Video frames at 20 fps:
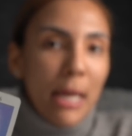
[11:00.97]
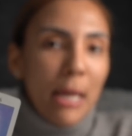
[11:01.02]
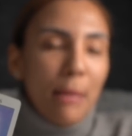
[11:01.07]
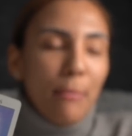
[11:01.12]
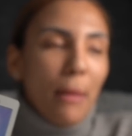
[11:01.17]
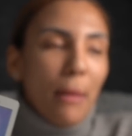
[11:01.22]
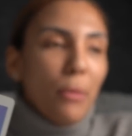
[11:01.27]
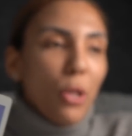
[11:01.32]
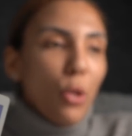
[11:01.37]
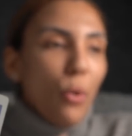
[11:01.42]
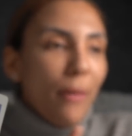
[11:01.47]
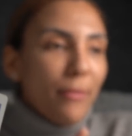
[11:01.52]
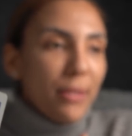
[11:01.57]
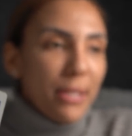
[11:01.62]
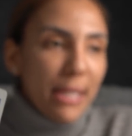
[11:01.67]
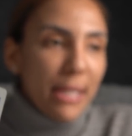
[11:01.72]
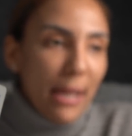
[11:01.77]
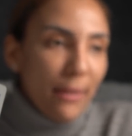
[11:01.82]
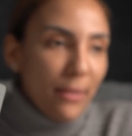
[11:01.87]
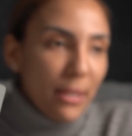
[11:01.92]
Maybe you have a
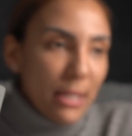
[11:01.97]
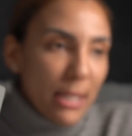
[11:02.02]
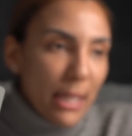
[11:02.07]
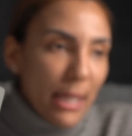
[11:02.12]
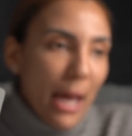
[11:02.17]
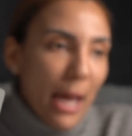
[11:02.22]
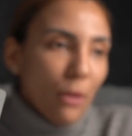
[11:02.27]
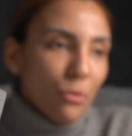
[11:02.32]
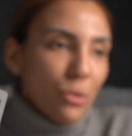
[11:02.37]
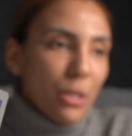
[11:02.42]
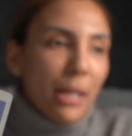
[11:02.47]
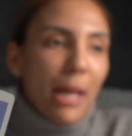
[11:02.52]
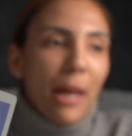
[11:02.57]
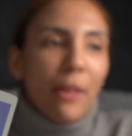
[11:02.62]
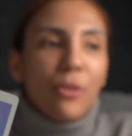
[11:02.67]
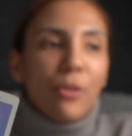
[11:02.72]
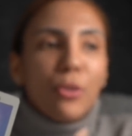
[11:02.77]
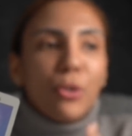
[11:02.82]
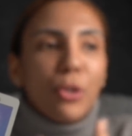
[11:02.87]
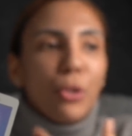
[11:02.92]
savings account
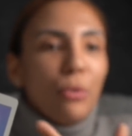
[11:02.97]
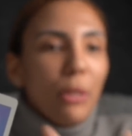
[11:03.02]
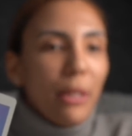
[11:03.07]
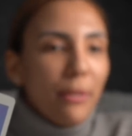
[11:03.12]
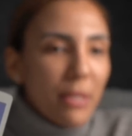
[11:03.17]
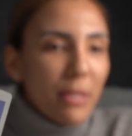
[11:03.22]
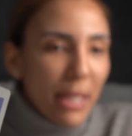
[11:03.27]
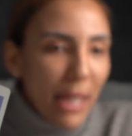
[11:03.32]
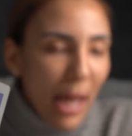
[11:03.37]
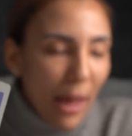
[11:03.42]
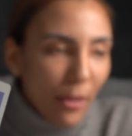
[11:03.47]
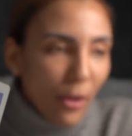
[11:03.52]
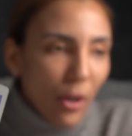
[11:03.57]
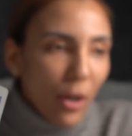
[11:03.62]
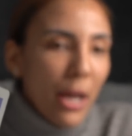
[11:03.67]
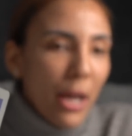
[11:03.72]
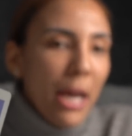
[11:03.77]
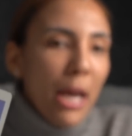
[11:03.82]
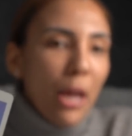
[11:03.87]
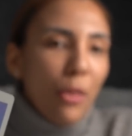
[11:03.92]
together, or you live
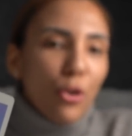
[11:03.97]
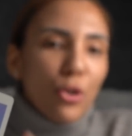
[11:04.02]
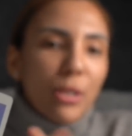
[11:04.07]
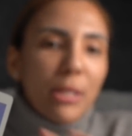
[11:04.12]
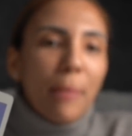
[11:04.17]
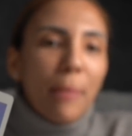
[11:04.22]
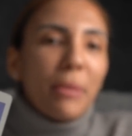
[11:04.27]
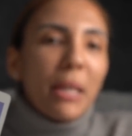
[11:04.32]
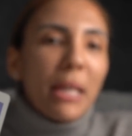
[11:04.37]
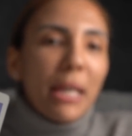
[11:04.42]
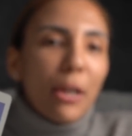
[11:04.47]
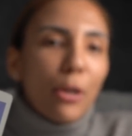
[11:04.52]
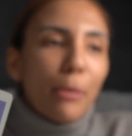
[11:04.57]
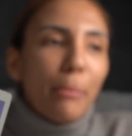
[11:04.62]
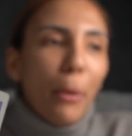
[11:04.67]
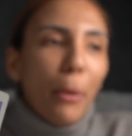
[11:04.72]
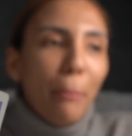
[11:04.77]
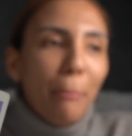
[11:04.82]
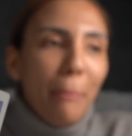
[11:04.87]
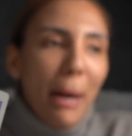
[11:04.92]
together. There's something here
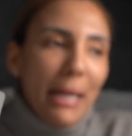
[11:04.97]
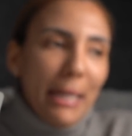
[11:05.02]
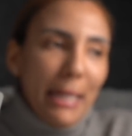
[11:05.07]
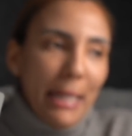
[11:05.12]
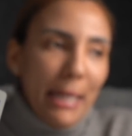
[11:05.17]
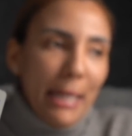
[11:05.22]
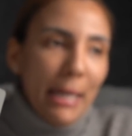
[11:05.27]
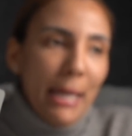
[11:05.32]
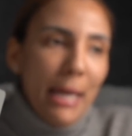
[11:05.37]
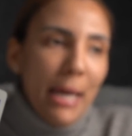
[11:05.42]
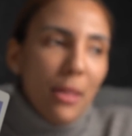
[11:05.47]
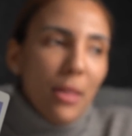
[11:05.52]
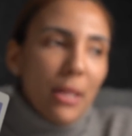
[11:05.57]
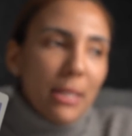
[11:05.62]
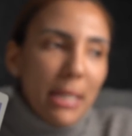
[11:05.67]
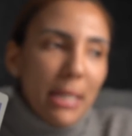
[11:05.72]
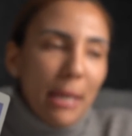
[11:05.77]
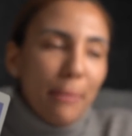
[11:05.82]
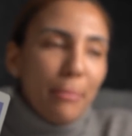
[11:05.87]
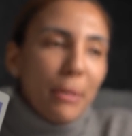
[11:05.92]
about money
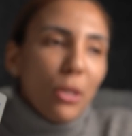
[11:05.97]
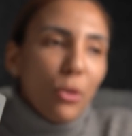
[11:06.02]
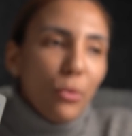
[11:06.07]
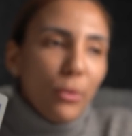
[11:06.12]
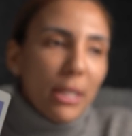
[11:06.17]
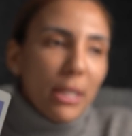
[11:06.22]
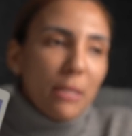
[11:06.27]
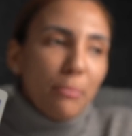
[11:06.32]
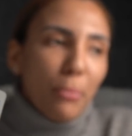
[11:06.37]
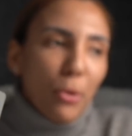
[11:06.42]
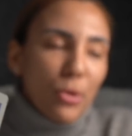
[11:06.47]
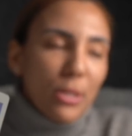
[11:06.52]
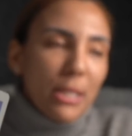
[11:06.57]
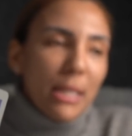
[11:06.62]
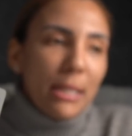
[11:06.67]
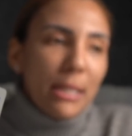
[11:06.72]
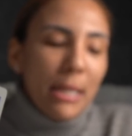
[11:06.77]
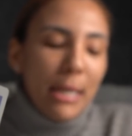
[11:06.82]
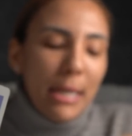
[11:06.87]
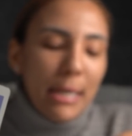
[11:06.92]
that's keeping you and this
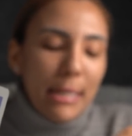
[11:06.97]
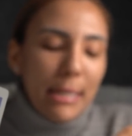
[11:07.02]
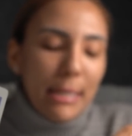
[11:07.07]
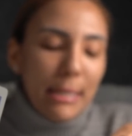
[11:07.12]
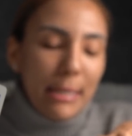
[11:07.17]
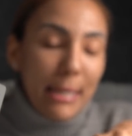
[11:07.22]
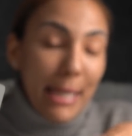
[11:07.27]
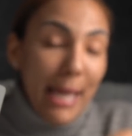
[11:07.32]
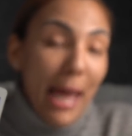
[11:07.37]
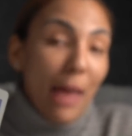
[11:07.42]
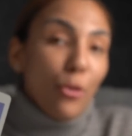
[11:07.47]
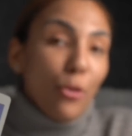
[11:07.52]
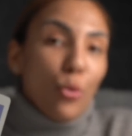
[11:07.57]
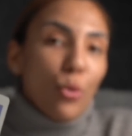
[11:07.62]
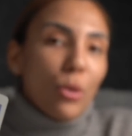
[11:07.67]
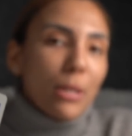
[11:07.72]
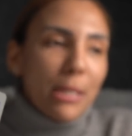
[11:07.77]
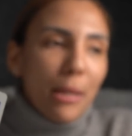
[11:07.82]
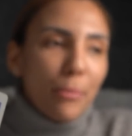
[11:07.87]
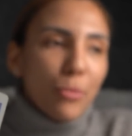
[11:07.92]
person together,
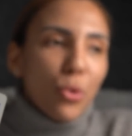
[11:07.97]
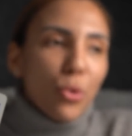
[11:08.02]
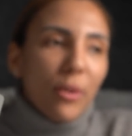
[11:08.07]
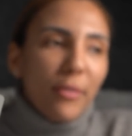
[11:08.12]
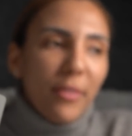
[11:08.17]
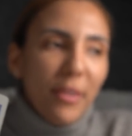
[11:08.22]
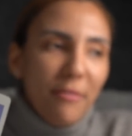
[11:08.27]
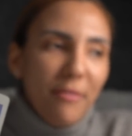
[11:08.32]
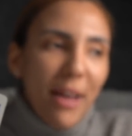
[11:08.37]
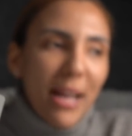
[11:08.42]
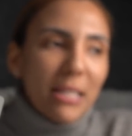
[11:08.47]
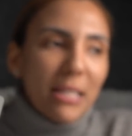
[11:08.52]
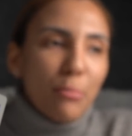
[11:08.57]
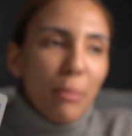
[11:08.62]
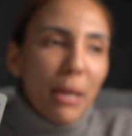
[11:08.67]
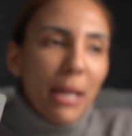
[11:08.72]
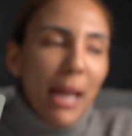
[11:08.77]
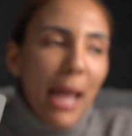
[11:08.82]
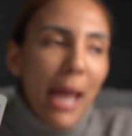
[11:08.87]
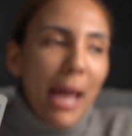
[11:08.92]
or some sort of
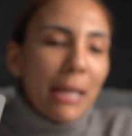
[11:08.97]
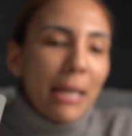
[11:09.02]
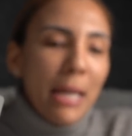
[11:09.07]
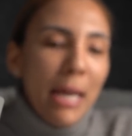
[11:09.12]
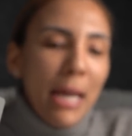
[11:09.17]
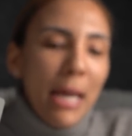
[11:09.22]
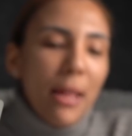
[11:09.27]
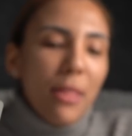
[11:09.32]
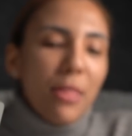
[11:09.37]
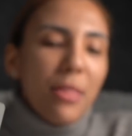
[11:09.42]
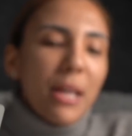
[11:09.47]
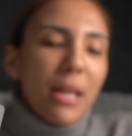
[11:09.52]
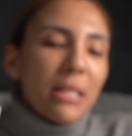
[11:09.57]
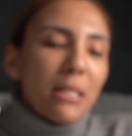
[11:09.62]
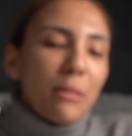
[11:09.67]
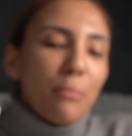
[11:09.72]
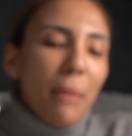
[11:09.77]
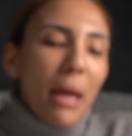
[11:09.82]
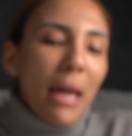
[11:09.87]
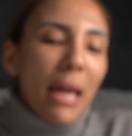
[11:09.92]
investment. And
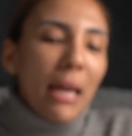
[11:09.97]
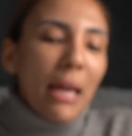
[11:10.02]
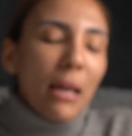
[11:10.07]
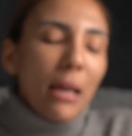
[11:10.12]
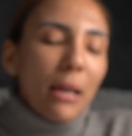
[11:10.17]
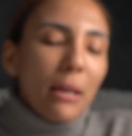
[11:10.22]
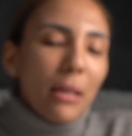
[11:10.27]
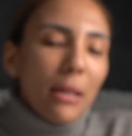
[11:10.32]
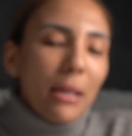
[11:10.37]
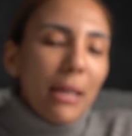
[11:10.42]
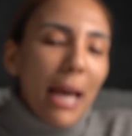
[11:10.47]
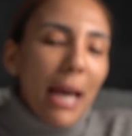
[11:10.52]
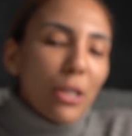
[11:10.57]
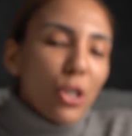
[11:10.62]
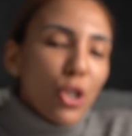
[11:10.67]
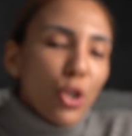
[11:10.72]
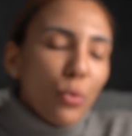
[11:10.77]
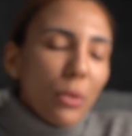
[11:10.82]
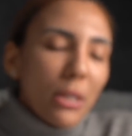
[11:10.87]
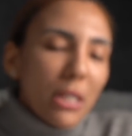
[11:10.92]
this may
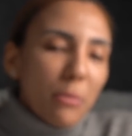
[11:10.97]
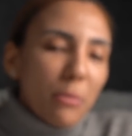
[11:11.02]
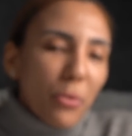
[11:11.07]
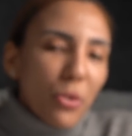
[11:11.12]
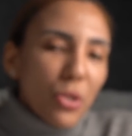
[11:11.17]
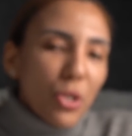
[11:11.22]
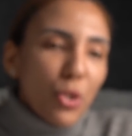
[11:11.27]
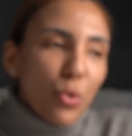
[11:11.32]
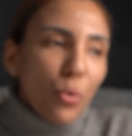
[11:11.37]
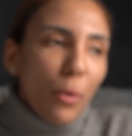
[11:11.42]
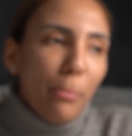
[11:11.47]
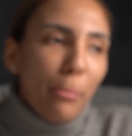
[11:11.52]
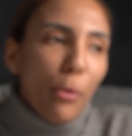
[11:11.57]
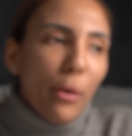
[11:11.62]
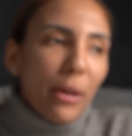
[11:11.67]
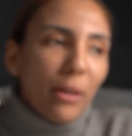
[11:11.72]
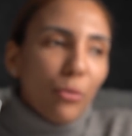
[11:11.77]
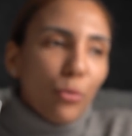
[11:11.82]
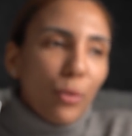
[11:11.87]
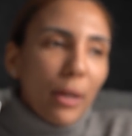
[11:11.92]
get you and this person to a
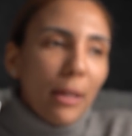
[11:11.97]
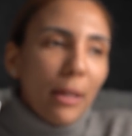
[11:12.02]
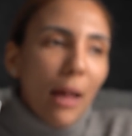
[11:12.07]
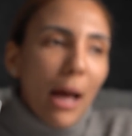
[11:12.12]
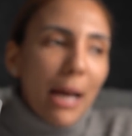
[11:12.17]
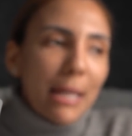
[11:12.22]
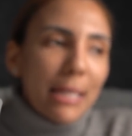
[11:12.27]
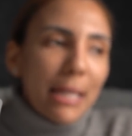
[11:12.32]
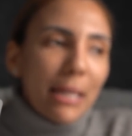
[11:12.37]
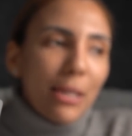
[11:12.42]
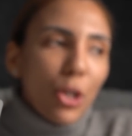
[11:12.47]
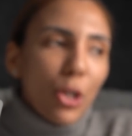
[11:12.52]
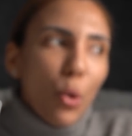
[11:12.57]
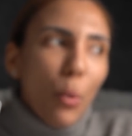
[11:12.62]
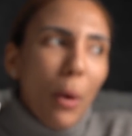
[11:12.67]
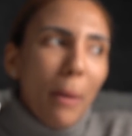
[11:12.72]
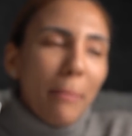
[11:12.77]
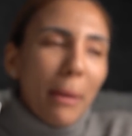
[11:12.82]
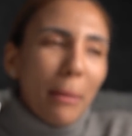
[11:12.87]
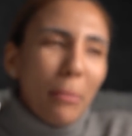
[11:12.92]
point of realizing, you know
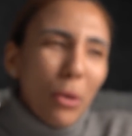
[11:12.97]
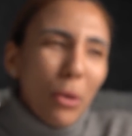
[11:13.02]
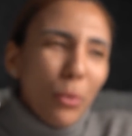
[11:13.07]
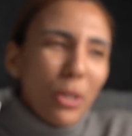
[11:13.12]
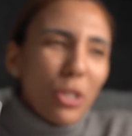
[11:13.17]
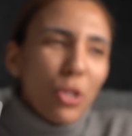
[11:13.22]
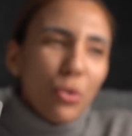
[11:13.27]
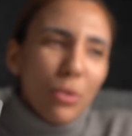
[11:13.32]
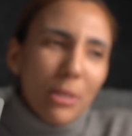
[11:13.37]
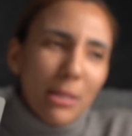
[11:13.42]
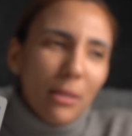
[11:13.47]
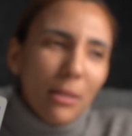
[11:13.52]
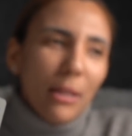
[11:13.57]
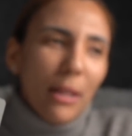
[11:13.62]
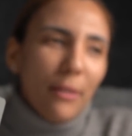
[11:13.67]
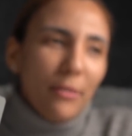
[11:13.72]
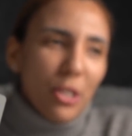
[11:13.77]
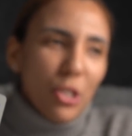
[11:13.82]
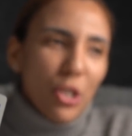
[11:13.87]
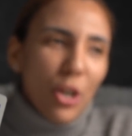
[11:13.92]
what, maybe we do still
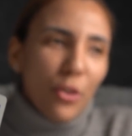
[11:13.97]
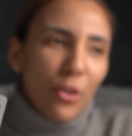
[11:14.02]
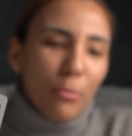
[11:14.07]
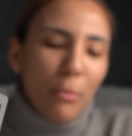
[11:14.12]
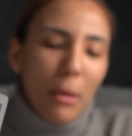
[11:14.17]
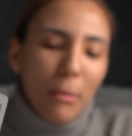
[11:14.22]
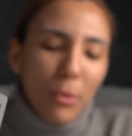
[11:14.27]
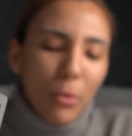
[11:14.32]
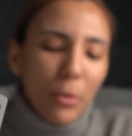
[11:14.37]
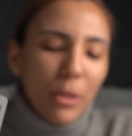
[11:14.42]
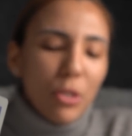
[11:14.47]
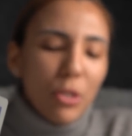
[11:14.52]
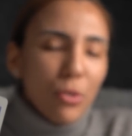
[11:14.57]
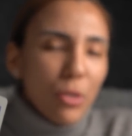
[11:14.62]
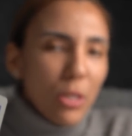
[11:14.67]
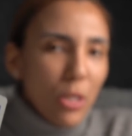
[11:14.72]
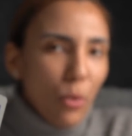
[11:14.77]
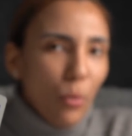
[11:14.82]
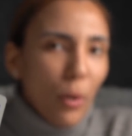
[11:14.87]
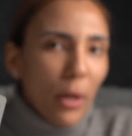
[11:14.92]
love each other. Maybe we do
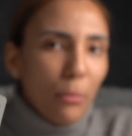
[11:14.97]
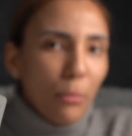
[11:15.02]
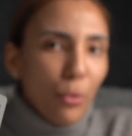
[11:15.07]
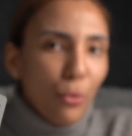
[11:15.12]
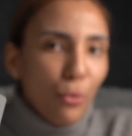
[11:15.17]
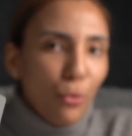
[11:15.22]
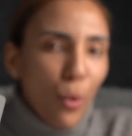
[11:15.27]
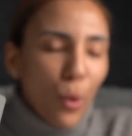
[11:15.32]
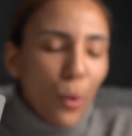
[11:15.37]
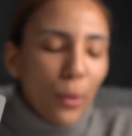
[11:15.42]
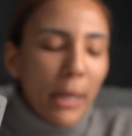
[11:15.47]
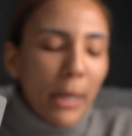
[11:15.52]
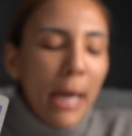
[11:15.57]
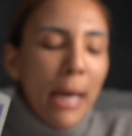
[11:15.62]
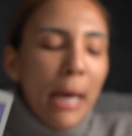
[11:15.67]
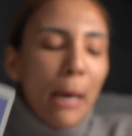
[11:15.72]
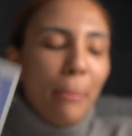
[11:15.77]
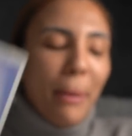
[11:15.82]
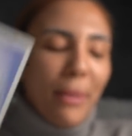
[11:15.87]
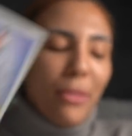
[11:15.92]
still want to move forward,
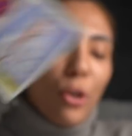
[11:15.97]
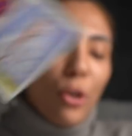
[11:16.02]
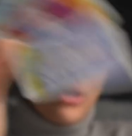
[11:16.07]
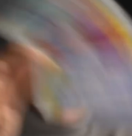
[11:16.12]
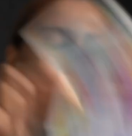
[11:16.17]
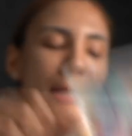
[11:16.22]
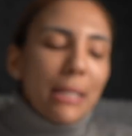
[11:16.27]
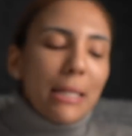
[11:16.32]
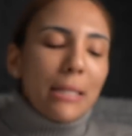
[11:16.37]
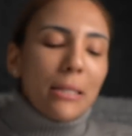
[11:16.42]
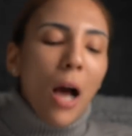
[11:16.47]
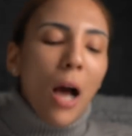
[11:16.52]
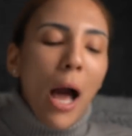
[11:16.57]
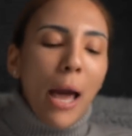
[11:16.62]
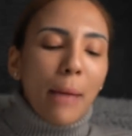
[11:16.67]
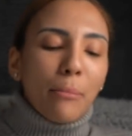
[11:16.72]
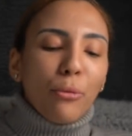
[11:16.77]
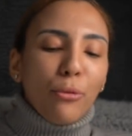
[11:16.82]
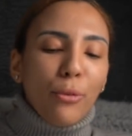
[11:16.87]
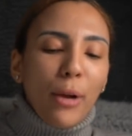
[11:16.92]
but there is a
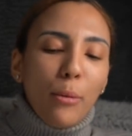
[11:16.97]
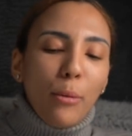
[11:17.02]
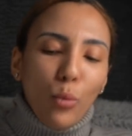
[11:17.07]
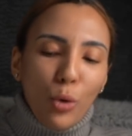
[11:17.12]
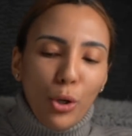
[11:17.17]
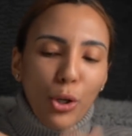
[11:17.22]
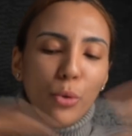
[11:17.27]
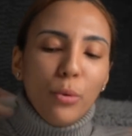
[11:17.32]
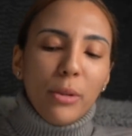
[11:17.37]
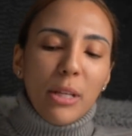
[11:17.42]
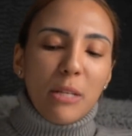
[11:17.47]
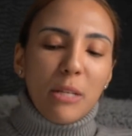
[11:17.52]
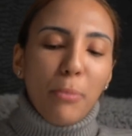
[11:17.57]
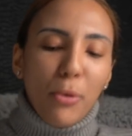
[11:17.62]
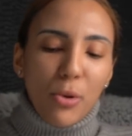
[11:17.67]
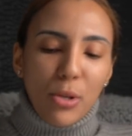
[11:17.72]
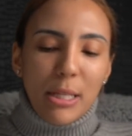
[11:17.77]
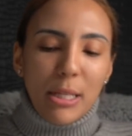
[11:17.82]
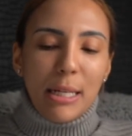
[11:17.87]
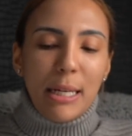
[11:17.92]
time frame where you and this
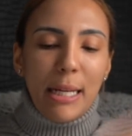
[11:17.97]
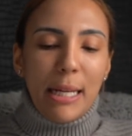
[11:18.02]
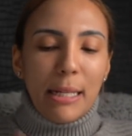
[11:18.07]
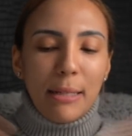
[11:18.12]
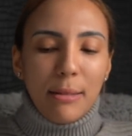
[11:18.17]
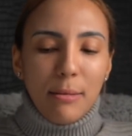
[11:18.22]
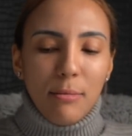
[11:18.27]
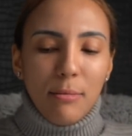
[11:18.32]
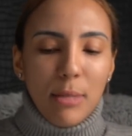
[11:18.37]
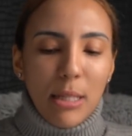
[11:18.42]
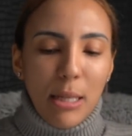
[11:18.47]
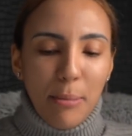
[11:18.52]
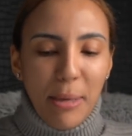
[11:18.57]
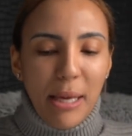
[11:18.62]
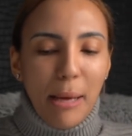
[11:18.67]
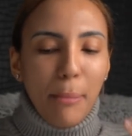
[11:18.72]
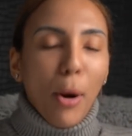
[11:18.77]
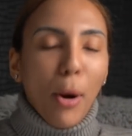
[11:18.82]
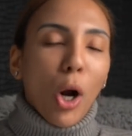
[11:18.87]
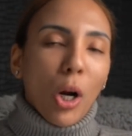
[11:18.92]
person need to
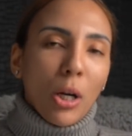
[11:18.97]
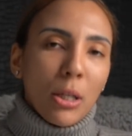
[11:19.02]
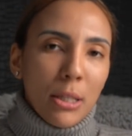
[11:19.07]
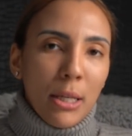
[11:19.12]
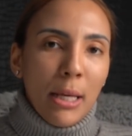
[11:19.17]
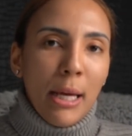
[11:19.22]
be apart.